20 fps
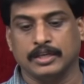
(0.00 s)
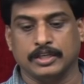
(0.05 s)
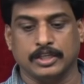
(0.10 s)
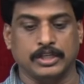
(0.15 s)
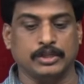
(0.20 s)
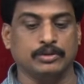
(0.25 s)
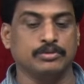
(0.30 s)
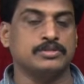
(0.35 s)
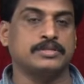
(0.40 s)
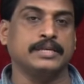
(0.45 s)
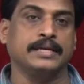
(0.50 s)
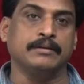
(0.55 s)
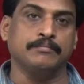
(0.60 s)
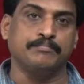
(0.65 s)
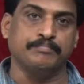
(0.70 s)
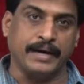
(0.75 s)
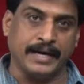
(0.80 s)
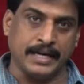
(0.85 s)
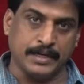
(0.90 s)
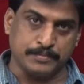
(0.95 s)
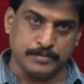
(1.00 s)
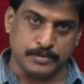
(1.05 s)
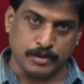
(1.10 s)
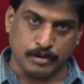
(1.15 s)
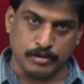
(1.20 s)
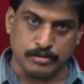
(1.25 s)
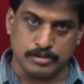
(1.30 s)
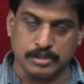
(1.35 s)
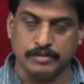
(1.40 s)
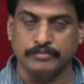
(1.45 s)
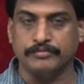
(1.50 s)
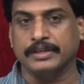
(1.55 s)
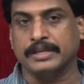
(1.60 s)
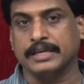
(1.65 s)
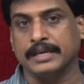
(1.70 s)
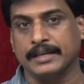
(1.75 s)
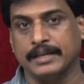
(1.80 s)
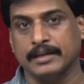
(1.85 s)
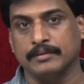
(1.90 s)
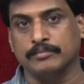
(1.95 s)
Using pipes also we
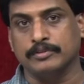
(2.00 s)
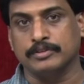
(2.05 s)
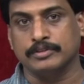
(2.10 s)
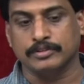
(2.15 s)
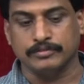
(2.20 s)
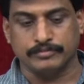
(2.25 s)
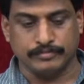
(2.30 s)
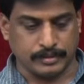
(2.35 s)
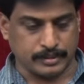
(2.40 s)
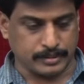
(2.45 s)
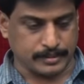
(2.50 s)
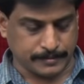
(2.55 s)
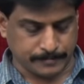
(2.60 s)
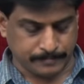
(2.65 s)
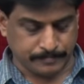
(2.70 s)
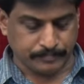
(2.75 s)
can able to work.